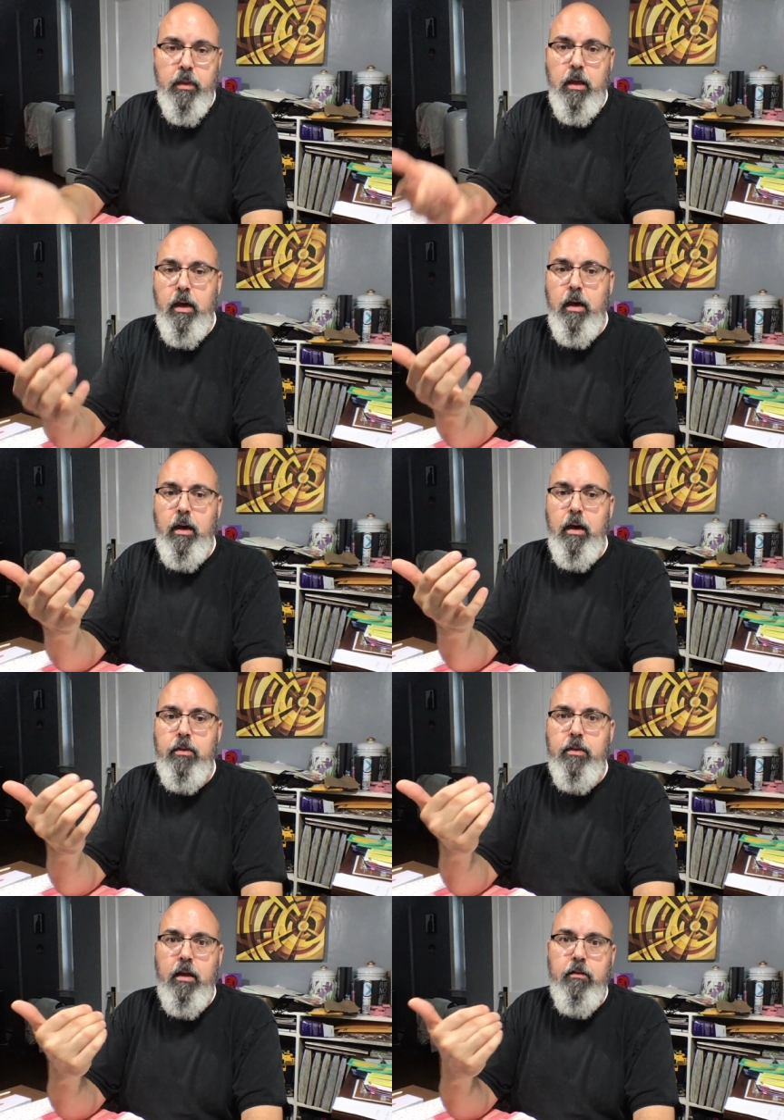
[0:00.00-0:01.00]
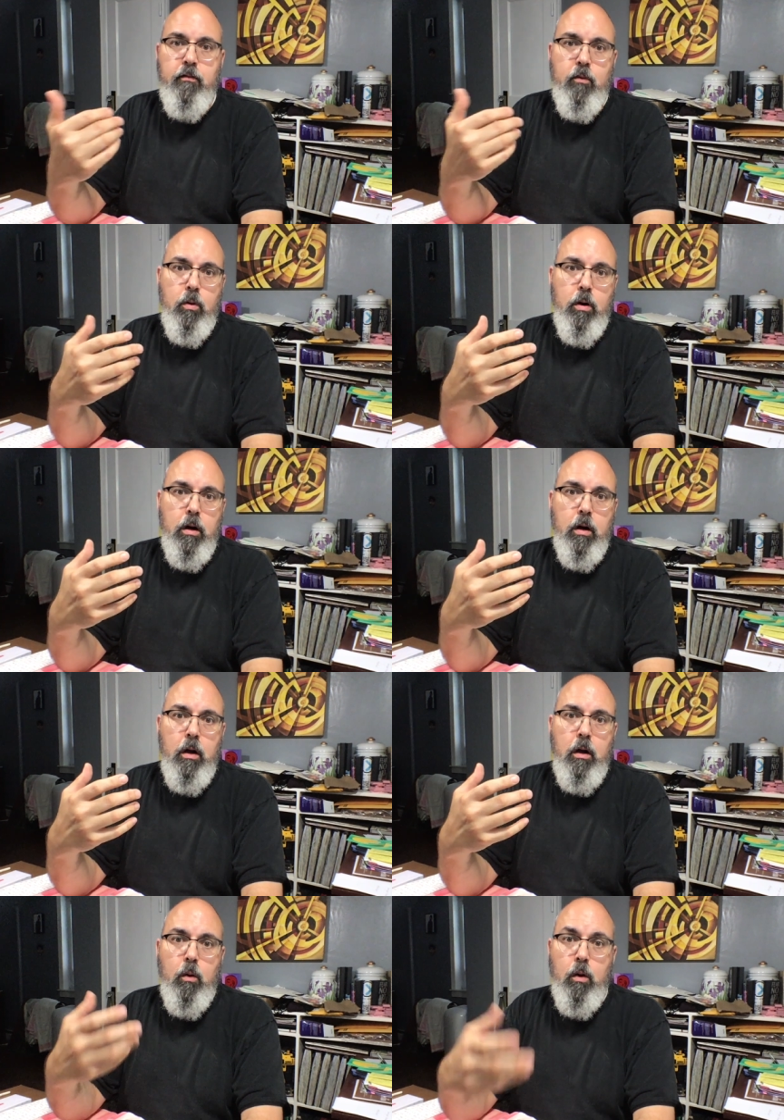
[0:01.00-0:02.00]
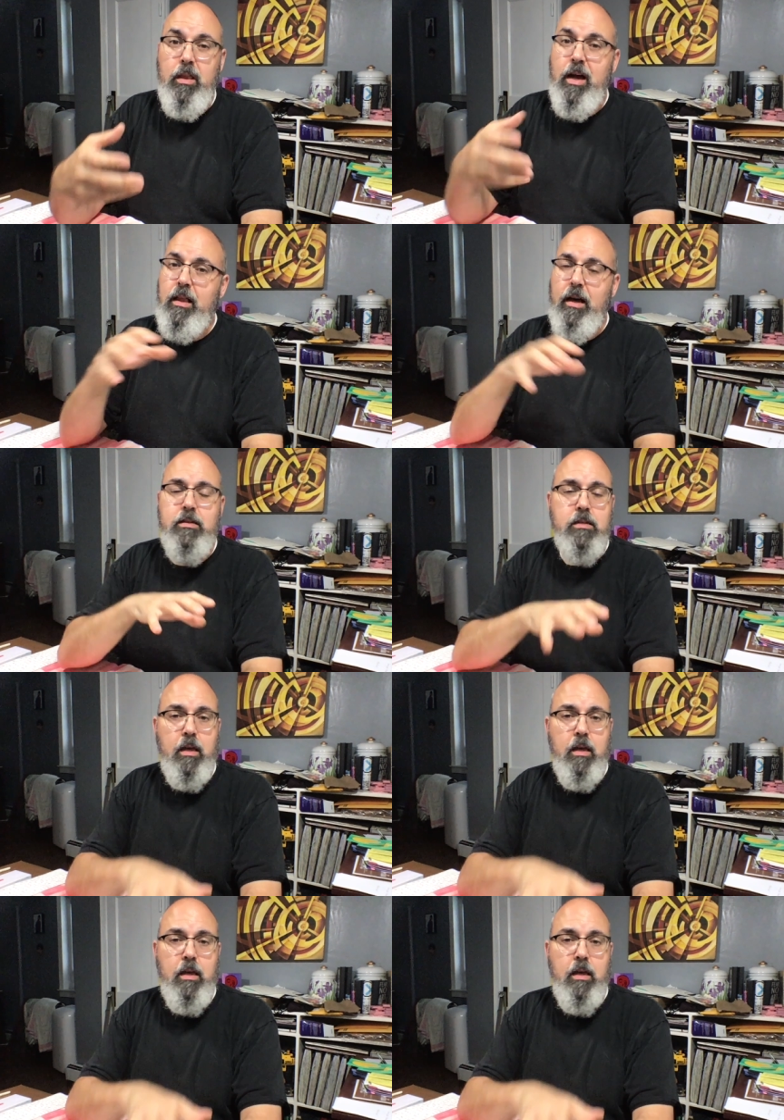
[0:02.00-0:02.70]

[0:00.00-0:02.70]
And then for online classes,